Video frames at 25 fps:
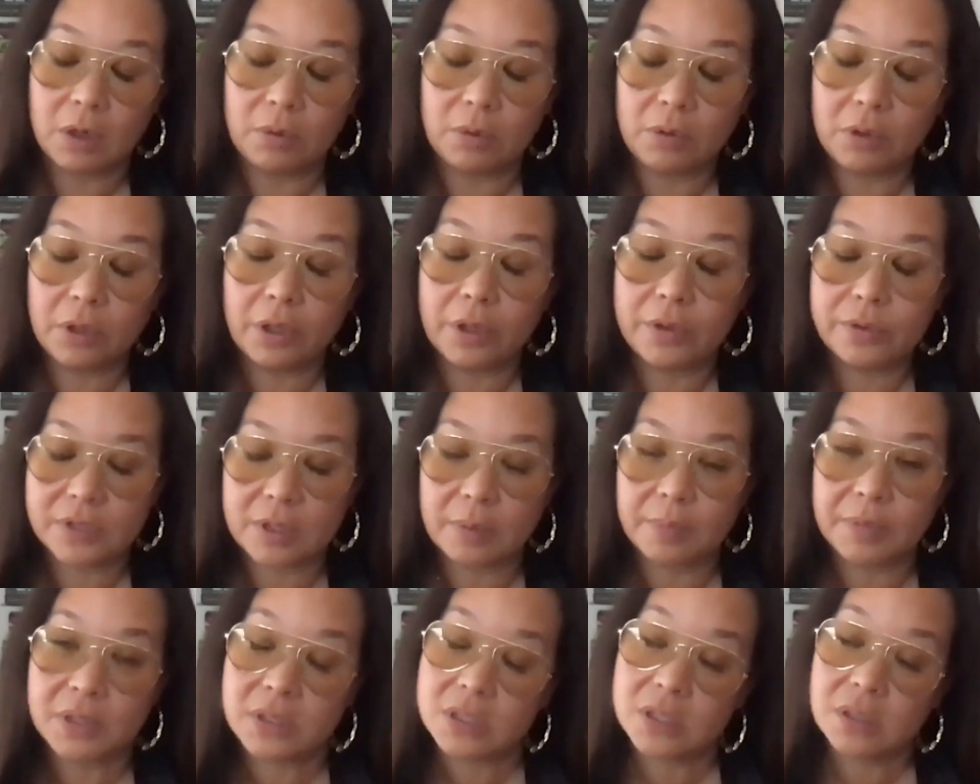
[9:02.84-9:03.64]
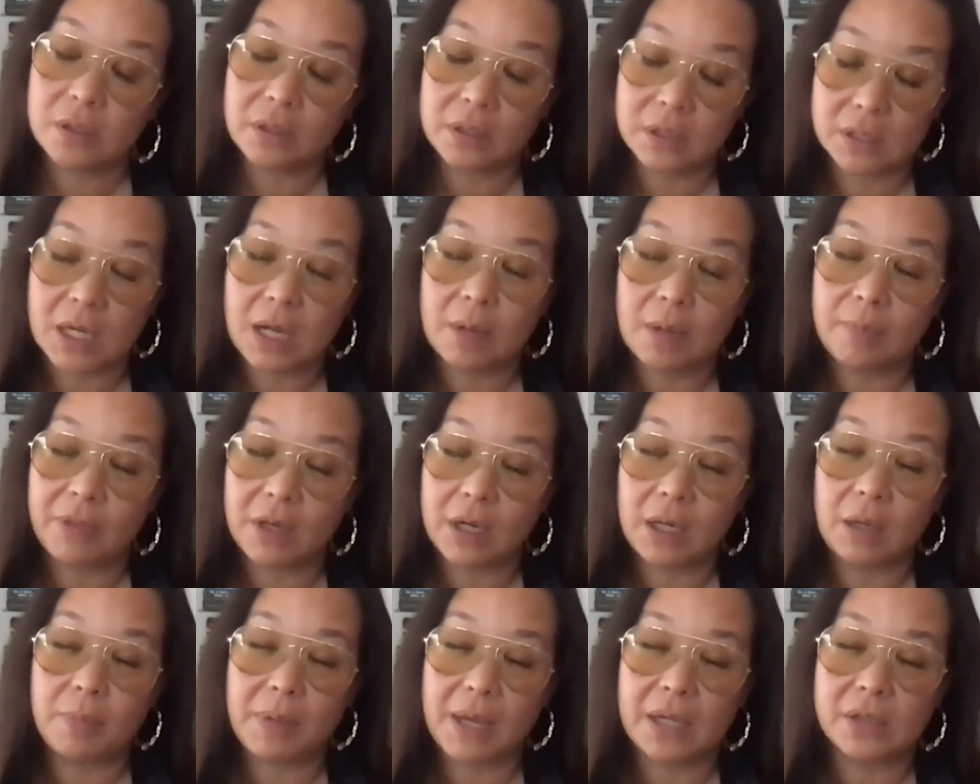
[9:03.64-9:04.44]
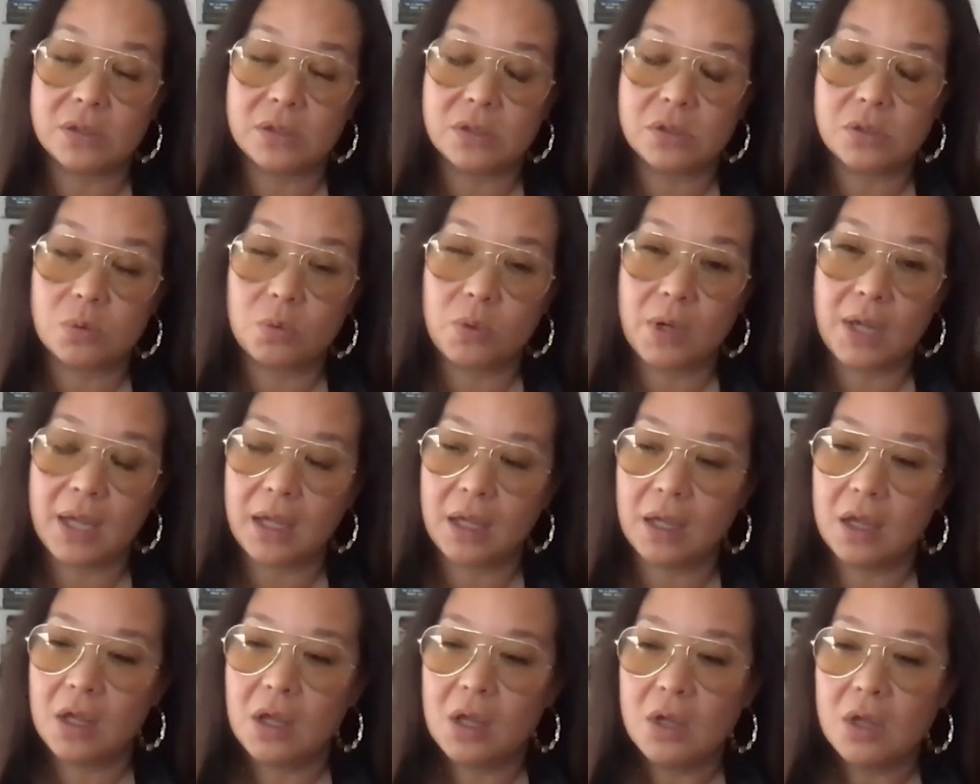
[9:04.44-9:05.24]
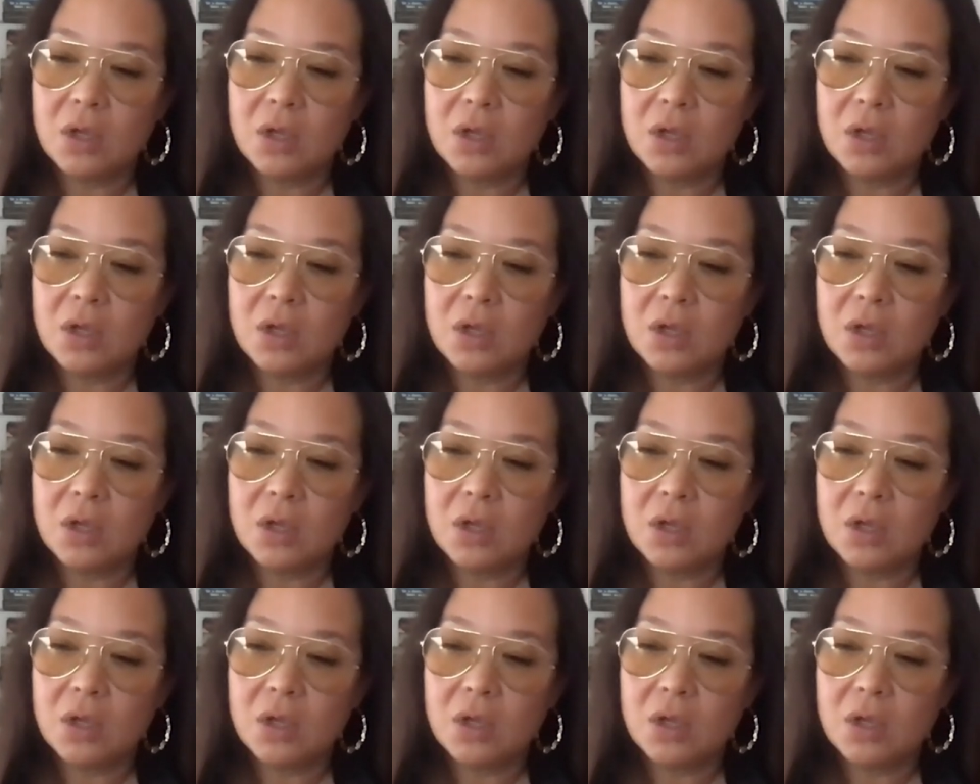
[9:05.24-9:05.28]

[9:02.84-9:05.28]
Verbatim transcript: close up until the time that he passed away.